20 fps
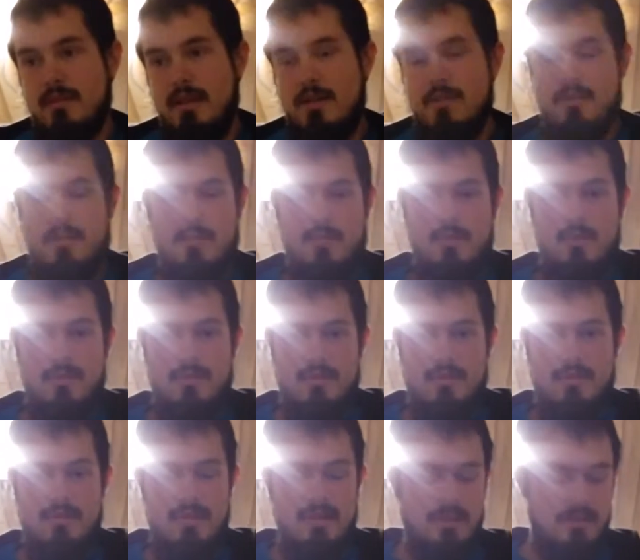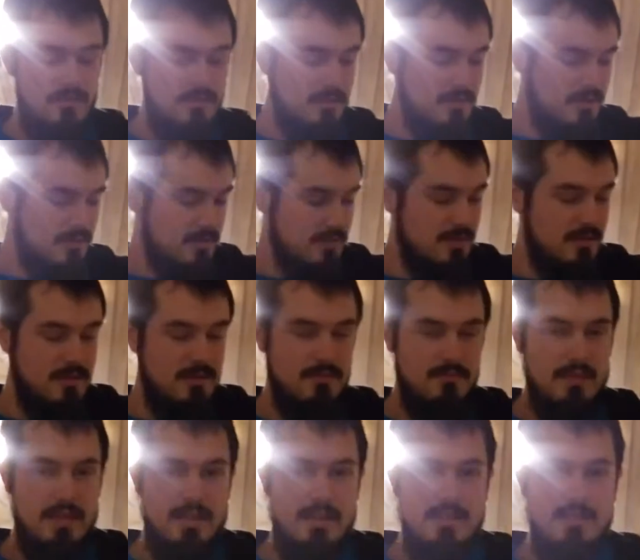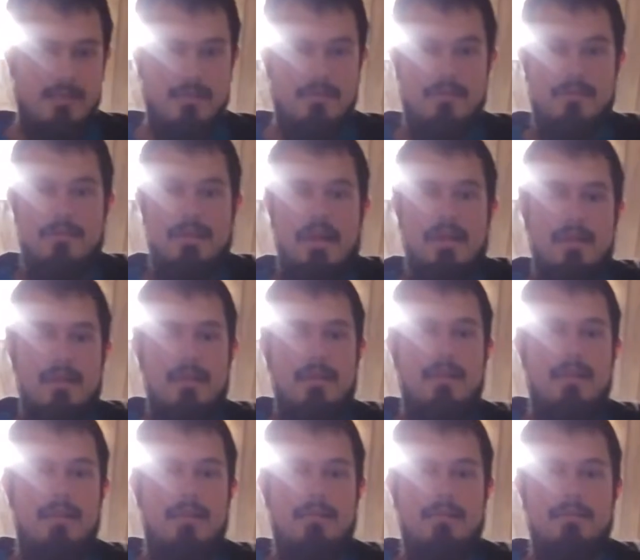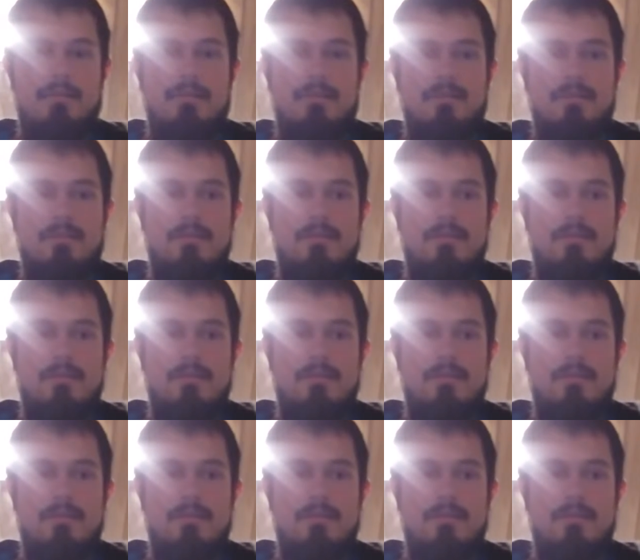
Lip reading: I don't know if you can see it. This is my 99